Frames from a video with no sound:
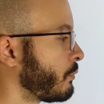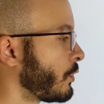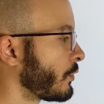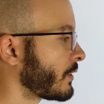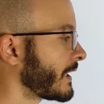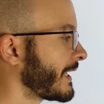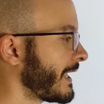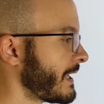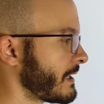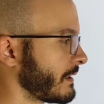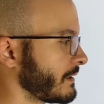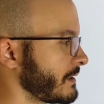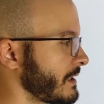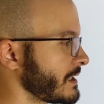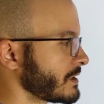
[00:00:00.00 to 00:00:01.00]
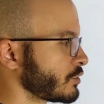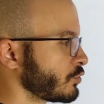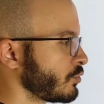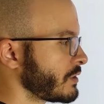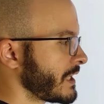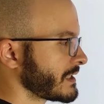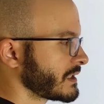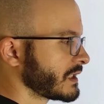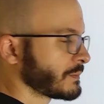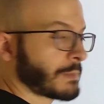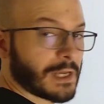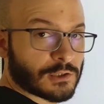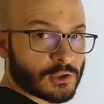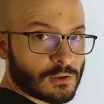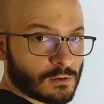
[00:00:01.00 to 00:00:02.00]
¿por qué estudias
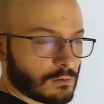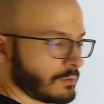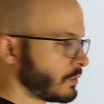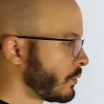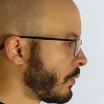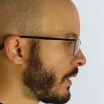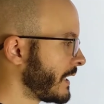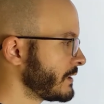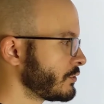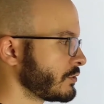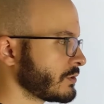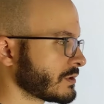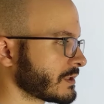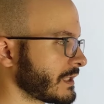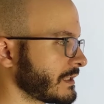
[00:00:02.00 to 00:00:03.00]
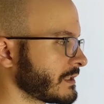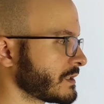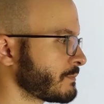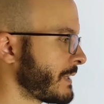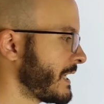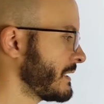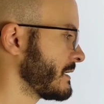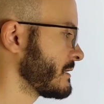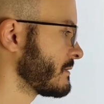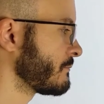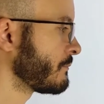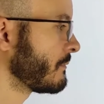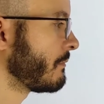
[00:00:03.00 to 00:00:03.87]
español? Why do you study Spanish?